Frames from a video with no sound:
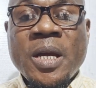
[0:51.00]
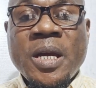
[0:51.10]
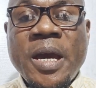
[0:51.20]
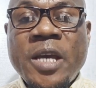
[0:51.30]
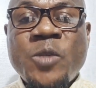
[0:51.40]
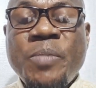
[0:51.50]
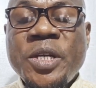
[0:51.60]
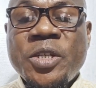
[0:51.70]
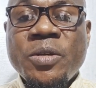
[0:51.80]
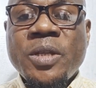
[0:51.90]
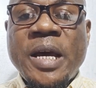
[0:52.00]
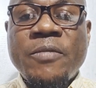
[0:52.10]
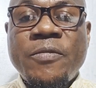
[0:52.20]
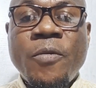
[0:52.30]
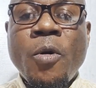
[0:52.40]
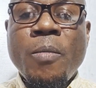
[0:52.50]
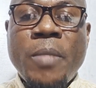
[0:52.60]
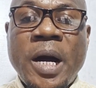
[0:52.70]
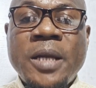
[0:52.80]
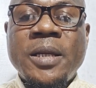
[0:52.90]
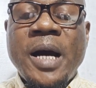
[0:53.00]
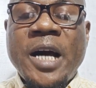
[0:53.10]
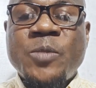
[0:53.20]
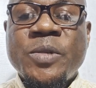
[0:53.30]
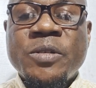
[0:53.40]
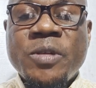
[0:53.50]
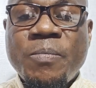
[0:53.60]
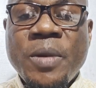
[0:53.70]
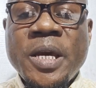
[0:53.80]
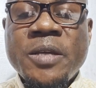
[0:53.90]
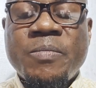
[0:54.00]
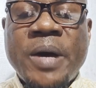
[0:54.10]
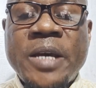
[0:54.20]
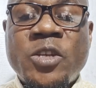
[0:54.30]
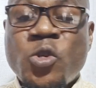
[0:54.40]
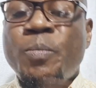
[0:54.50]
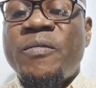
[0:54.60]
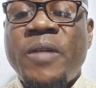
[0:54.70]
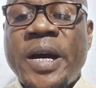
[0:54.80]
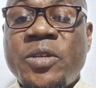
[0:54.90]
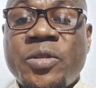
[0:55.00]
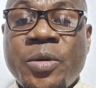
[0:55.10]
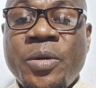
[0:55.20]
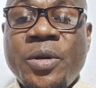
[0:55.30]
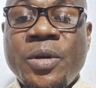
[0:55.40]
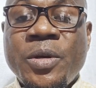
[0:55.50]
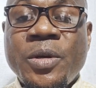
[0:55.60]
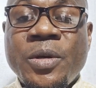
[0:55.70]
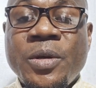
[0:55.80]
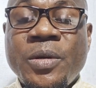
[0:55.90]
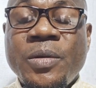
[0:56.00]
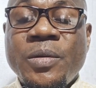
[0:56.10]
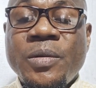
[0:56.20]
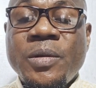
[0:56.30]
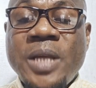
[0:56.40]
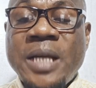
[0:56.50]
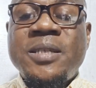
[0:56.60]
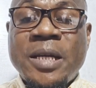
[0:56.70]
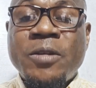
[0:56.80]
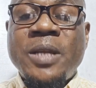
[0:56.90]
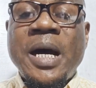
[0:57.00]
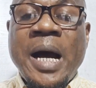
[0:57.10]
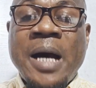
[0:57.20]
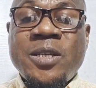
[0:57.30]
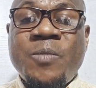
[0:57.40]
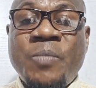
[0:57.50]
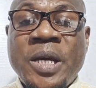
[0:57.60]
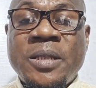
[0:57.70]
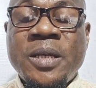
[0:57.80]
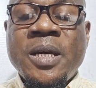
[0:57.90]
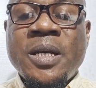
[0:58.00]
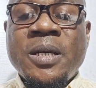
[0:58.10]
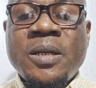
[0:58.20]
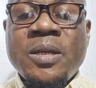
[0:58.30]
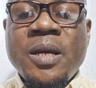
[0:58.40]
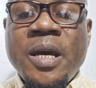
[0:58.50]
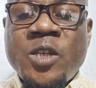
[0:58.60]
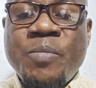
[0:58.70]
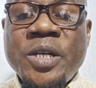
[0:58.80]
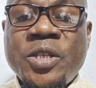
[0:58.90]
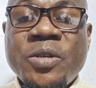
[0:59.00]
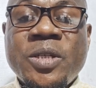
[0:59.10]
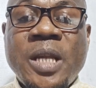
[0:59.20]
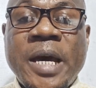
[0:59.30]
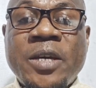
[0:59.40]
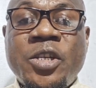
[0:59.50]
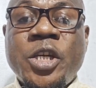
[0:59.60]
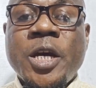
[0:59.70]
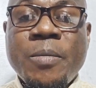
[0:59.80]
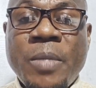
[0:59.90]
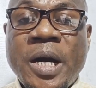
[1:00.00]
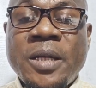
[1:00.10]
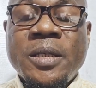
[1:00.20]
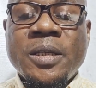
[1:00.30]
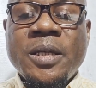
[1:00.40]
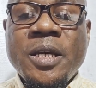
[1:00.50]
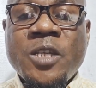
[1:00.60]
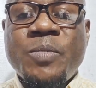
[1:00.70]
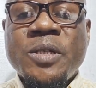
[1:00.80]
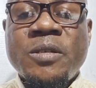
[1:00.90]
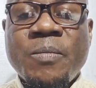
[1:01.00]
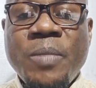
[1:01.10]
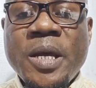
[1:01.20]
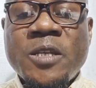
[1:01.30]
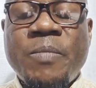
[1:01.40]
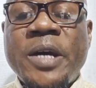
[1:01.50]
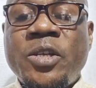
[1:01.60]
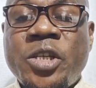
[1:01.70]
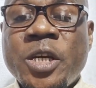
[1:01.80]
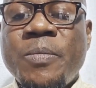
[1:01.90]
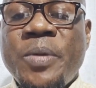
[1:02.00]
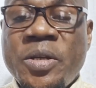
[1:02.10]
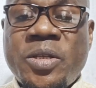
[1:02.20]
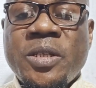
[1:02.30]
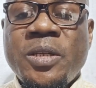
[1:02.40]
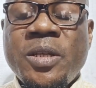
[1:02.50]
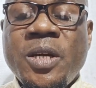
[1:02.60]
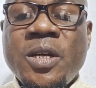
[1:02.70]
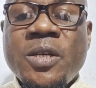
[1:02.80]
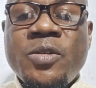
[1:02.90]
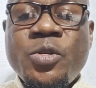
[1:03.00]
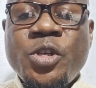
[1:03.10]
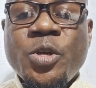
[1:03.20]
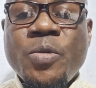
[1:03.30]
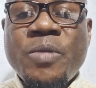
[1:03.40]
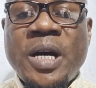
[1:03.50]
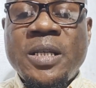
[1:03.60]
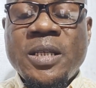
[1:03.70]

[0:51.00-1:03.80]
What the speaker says: Expressions like foreman has been replaced by supervisor. That is another aspect. Expressions like chairman is being replaced by chairperson to show that